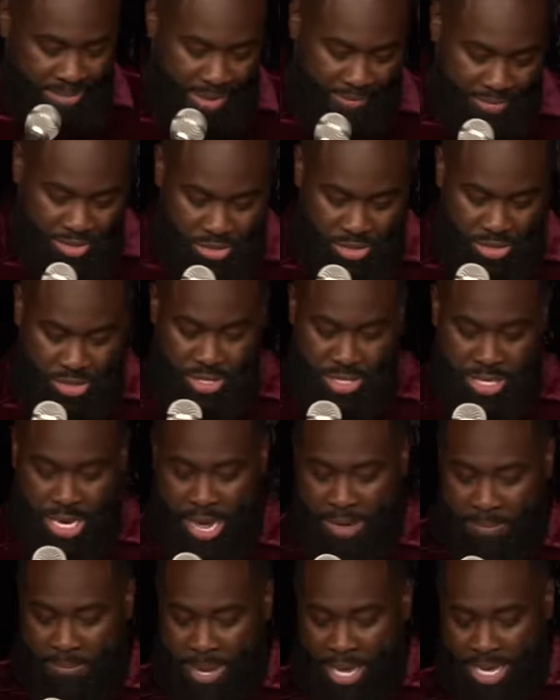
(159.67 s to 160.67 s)
I'm having a good
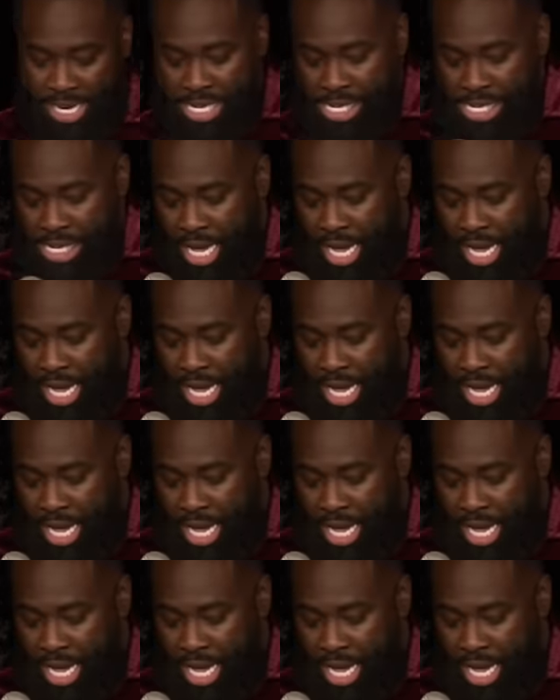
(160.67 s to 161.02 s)
time, man.